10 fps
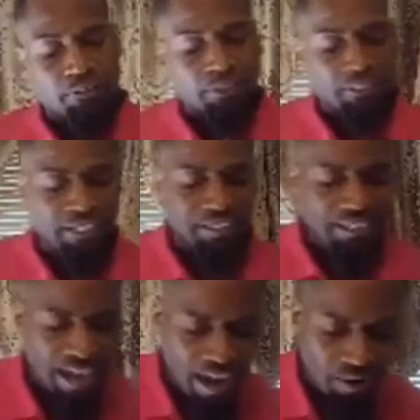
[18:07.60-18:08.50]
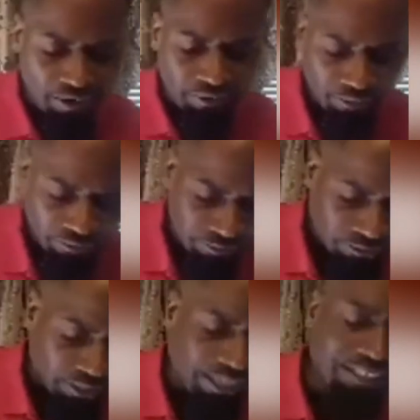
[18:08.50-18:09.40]
King Herod
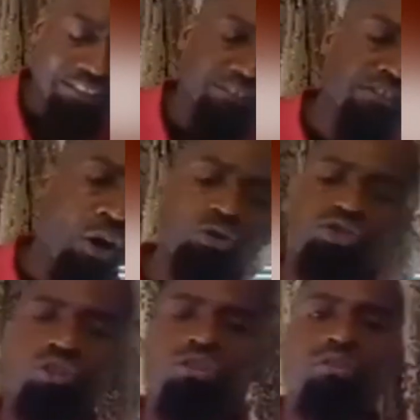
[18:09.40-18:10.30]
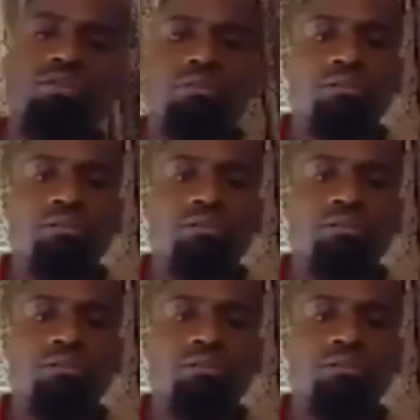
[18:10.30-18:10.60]
and his soldiers